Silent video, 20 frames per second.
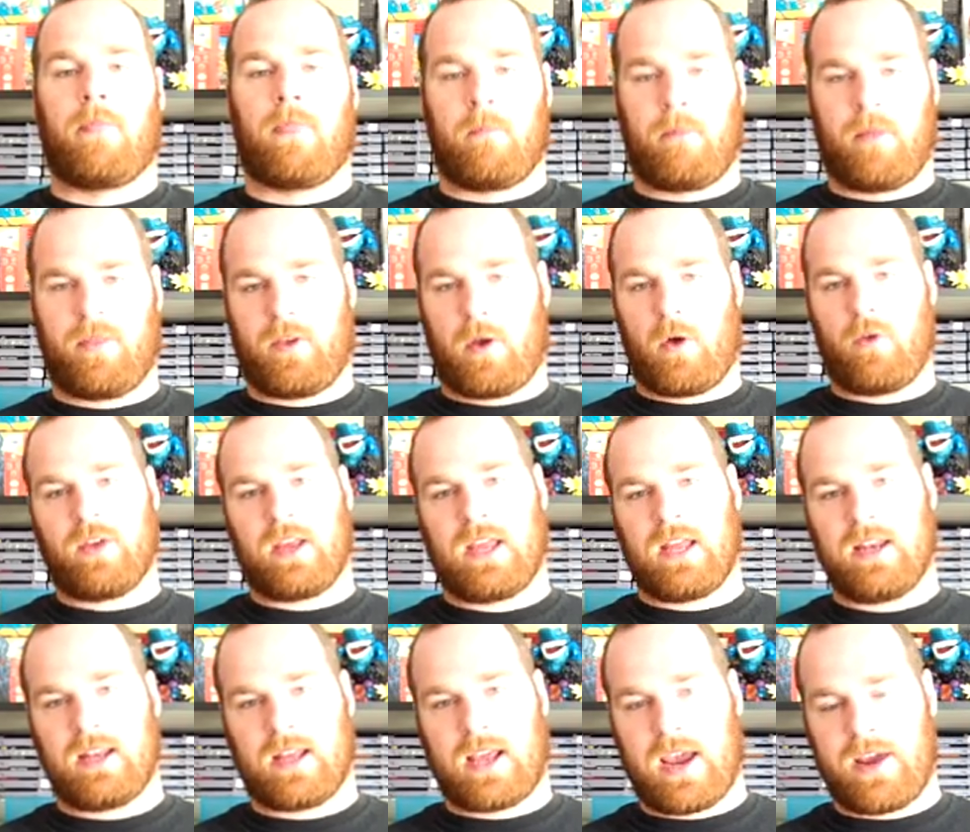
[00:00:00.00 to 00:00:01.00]
But the only
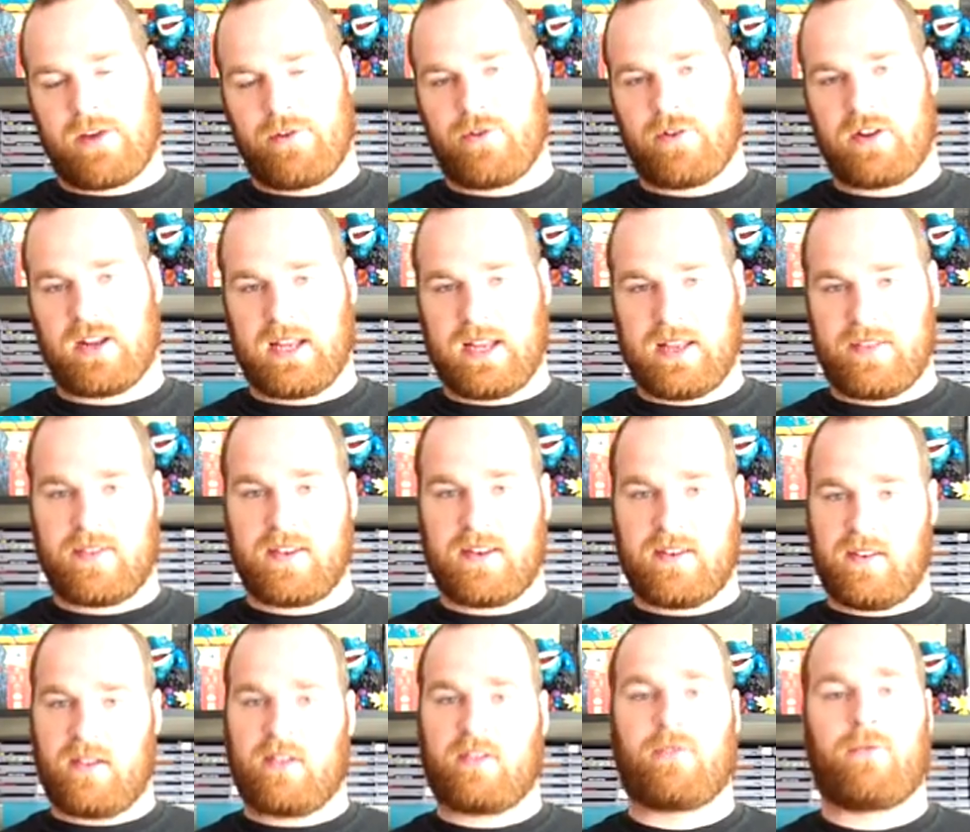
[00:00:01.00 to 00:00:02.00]
indicator to get the
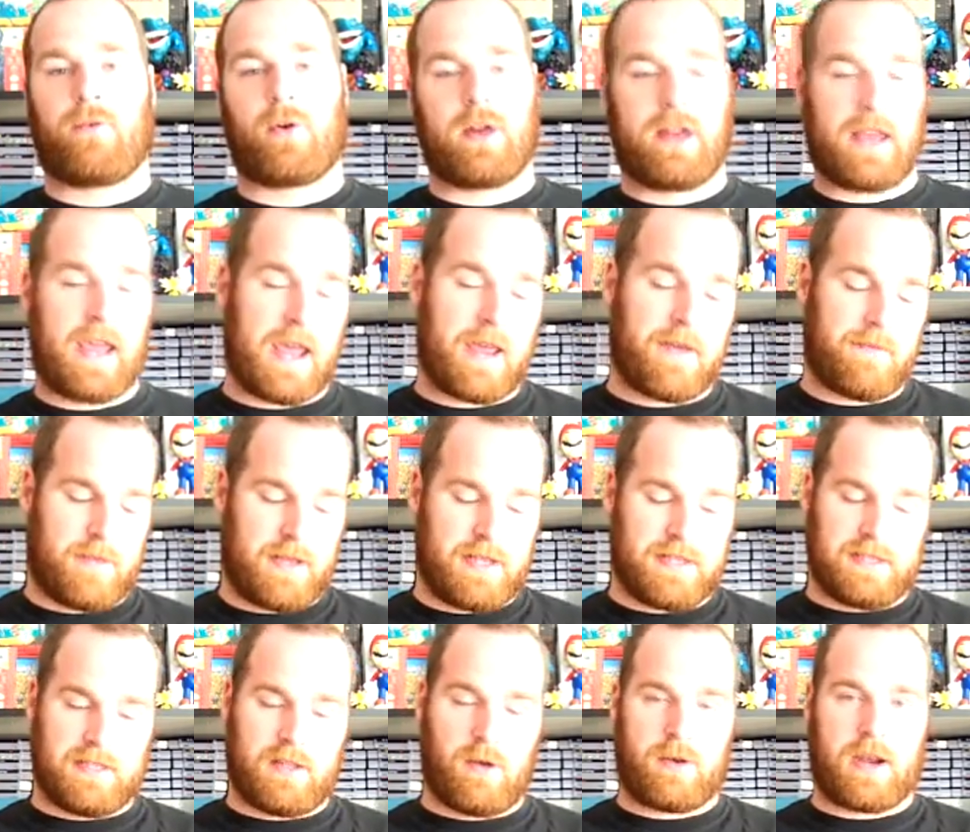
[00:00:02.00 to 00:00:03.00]
disc for a game
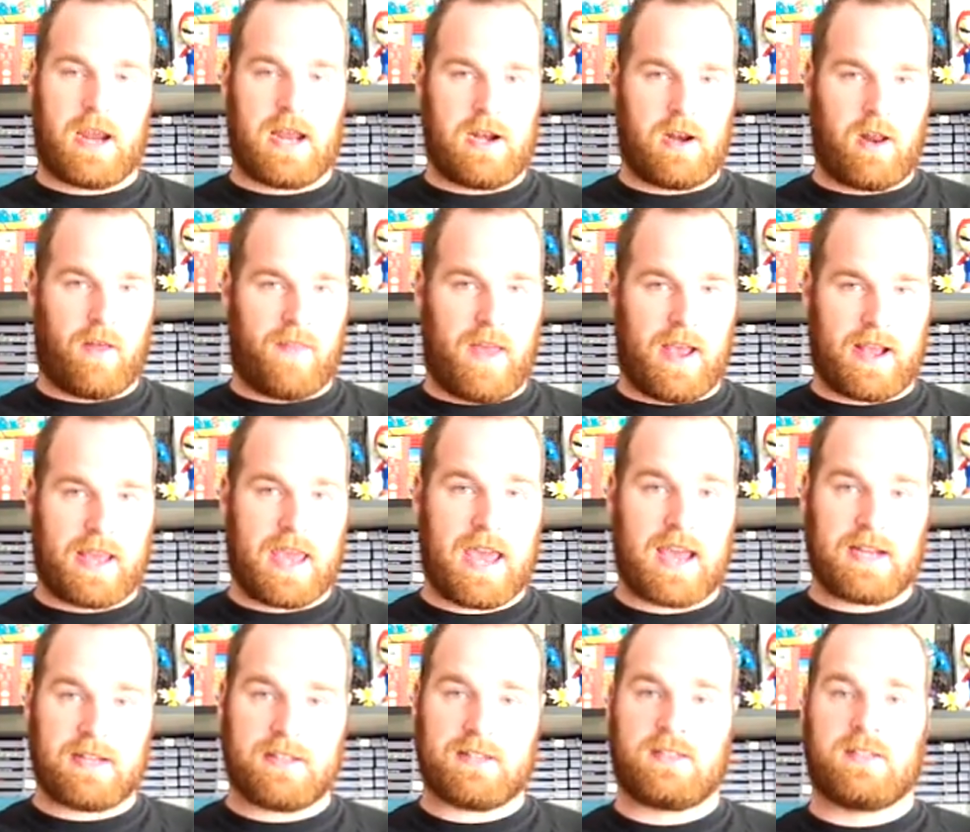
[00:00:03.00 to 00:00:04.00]
is located on that
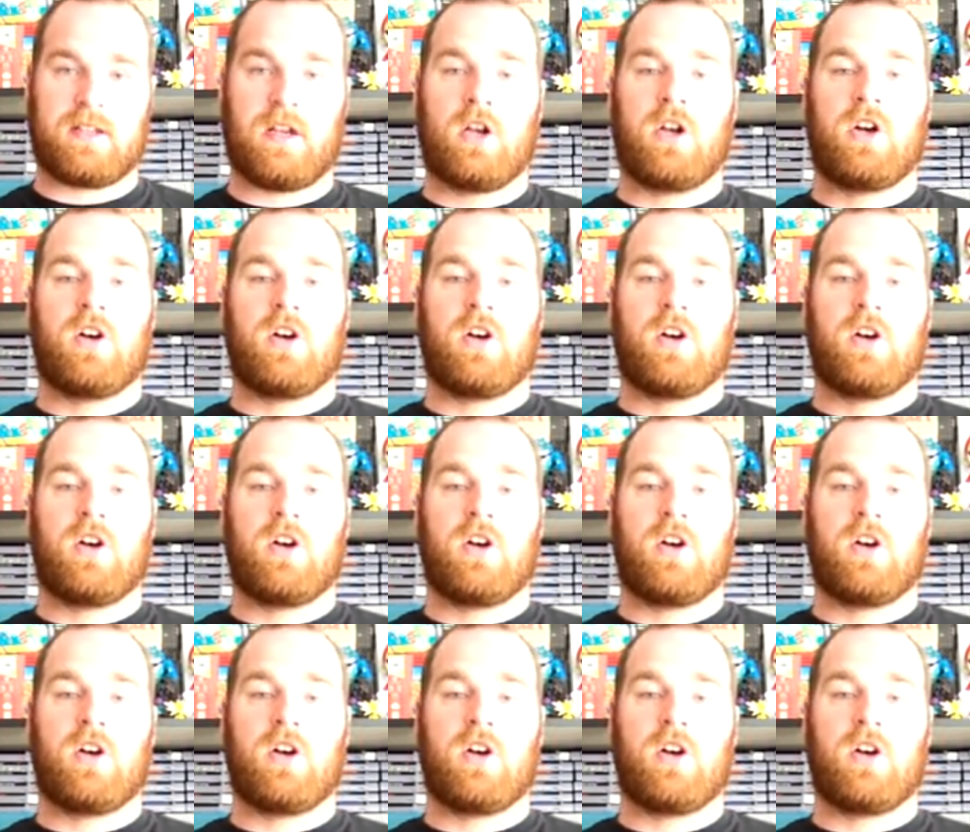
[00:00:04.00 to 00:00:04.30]
case.